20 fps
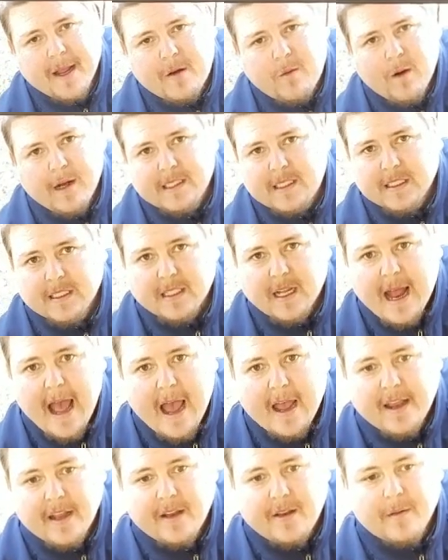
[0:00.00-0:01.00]
big questions on
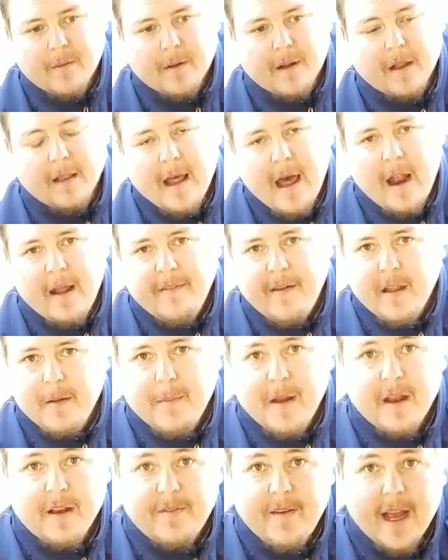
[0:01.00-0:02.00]
how you do it. A lot of other
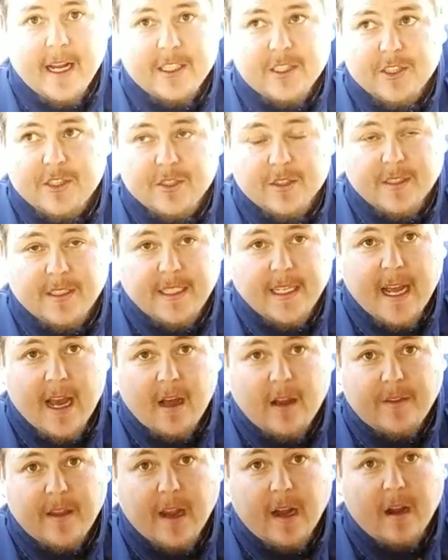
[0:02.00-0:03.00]
manufacturers you'll see
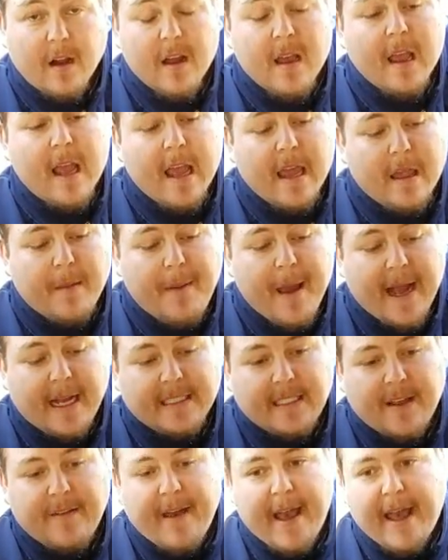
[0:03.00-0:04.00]
out there in the
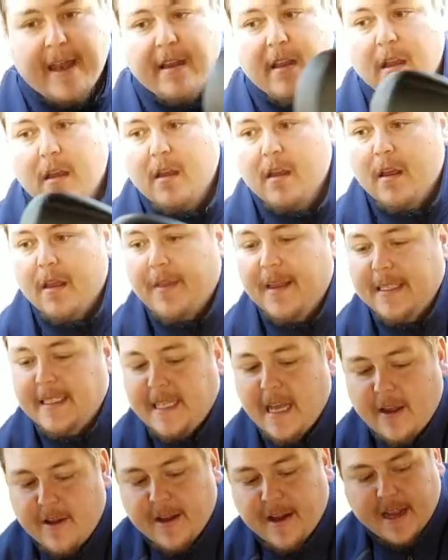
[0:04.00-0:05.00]
past have had, this is
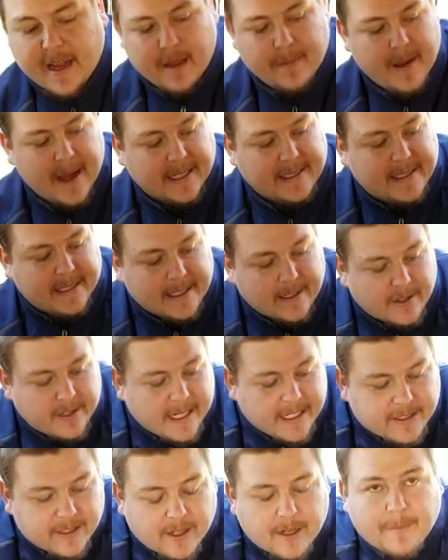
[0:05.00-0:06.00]
how you're going to get in the back seat. Your
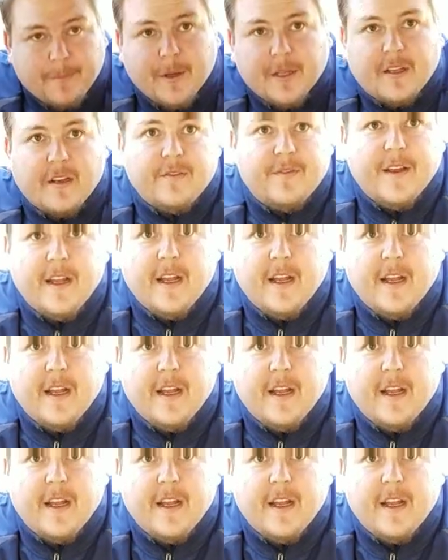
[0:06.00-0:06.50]
kids are going to put their